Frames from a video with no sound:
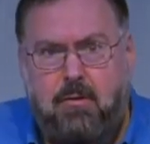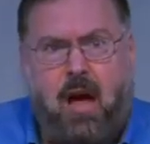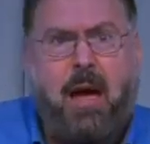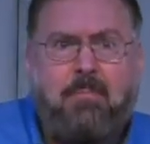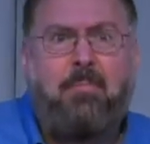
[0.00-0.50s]

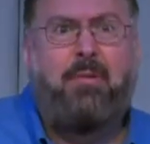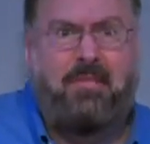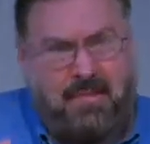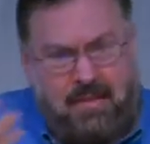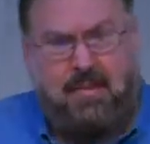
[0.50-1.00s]
Time number
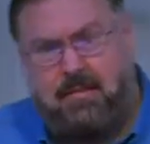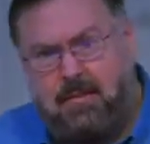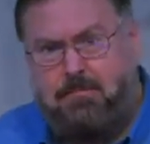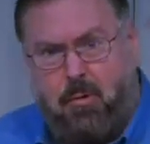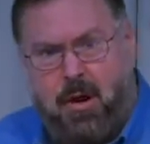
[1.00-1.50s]
6 at
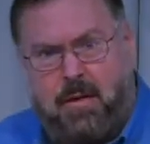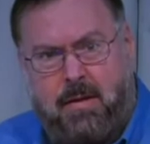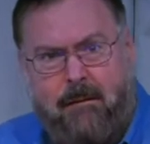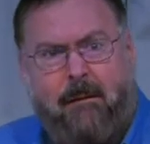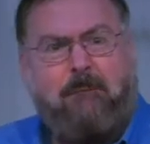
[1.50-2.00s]
this point?
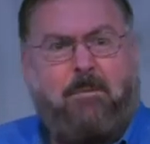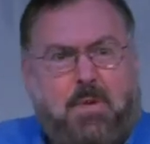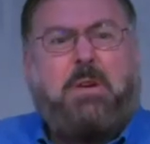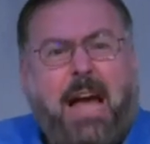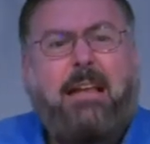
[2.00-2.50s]

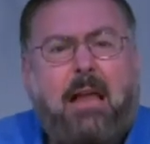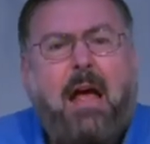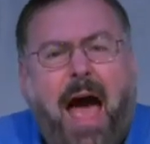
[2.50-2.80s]
You get